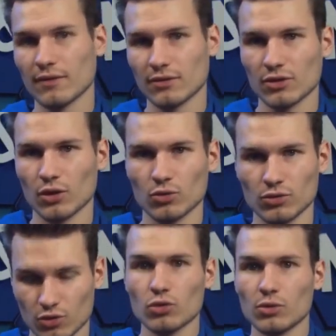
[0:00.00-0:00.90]
So
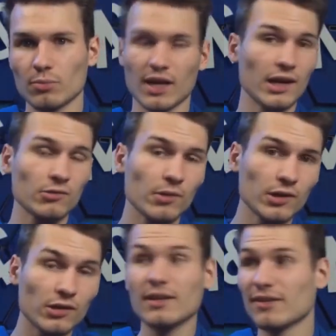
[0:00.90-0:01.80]
those were my
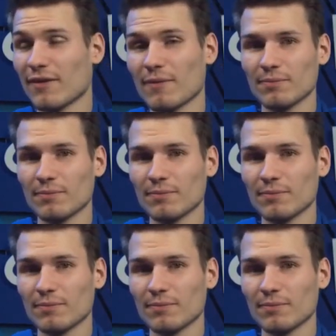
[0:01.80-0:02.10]
experiences.